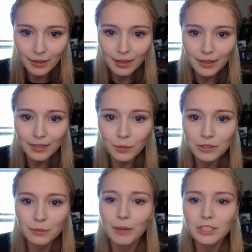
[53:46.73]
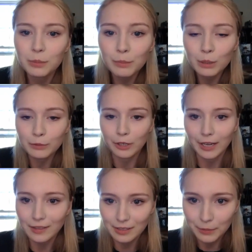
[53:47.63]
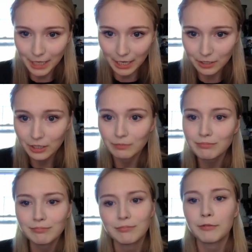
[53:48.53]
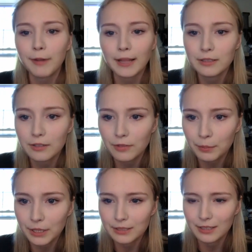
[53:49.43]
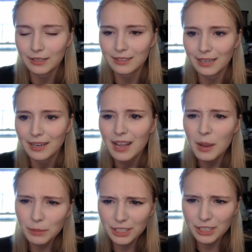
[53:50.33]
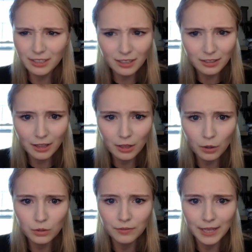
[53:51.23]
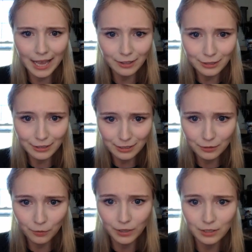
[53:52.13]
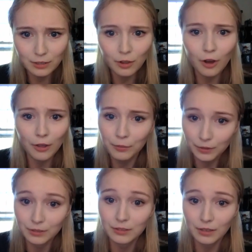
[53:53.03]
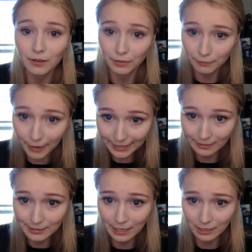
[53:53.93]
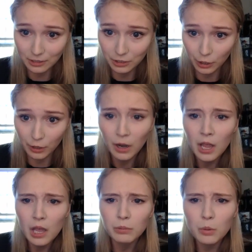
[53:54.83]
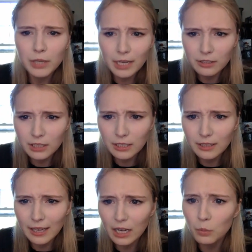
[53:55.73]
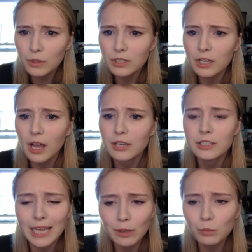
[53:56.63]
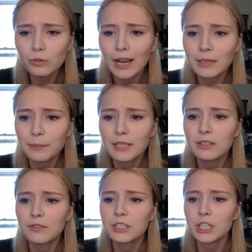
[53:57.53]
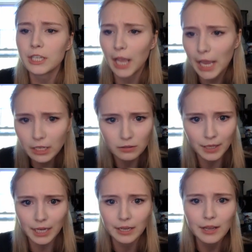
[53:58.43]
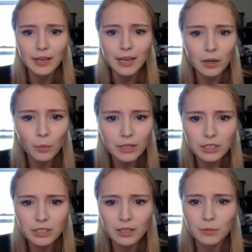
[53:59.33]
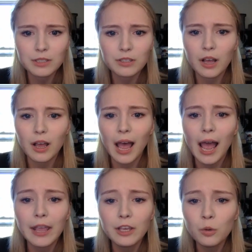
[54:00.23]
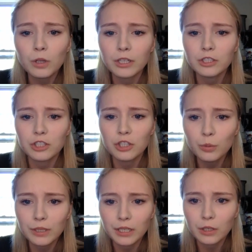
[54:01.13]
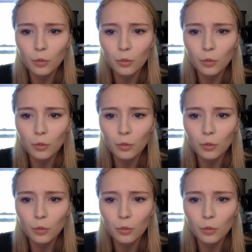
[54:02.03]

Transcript: There was much murmuring at this objection. The friends of the princes, and particularly those of the eldest, for his cloth was of the finest texture, protested that it was a downright piece of chicanery, in which there was equal ingenuity and